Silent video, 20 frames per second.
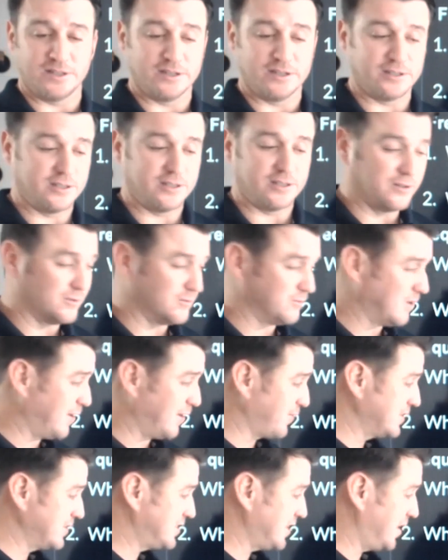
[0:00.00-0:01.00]
the, the
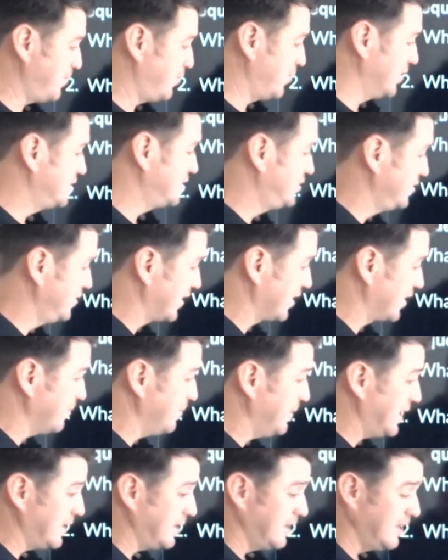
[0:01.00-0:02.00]
reference I'll point you to here in a
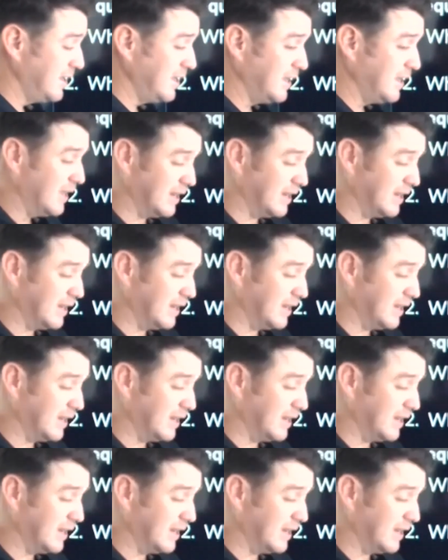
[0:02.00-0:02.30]
minute,